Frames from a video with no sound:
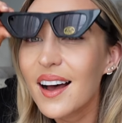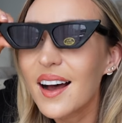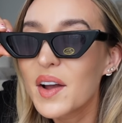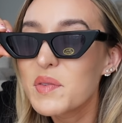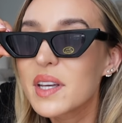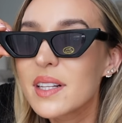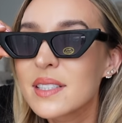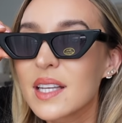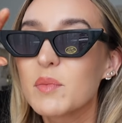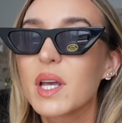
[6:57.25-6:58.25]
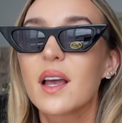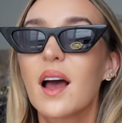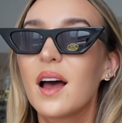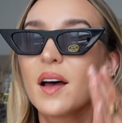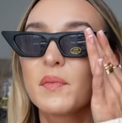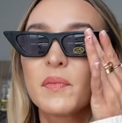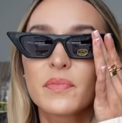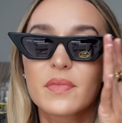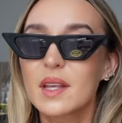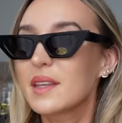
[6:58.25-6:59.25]
I hope you can see me.
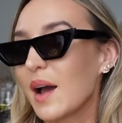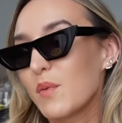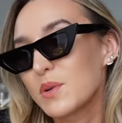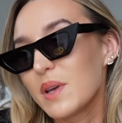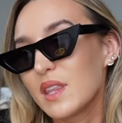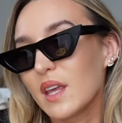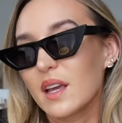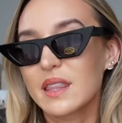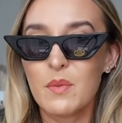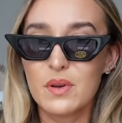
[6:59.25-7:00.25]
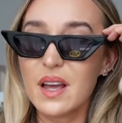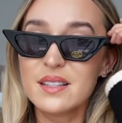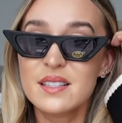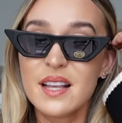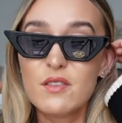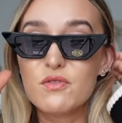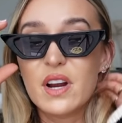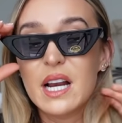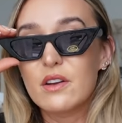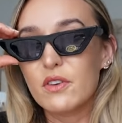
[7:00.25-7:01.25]
Yeah, what do we think? They were, as I say,
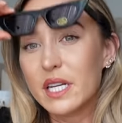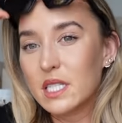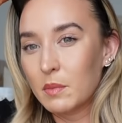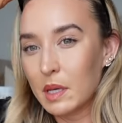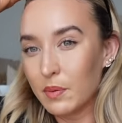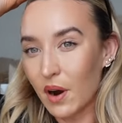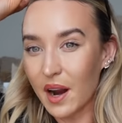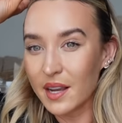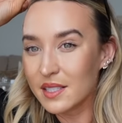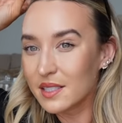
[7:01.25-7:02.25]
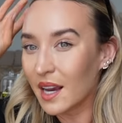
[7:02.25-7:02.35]
really reasonably priced.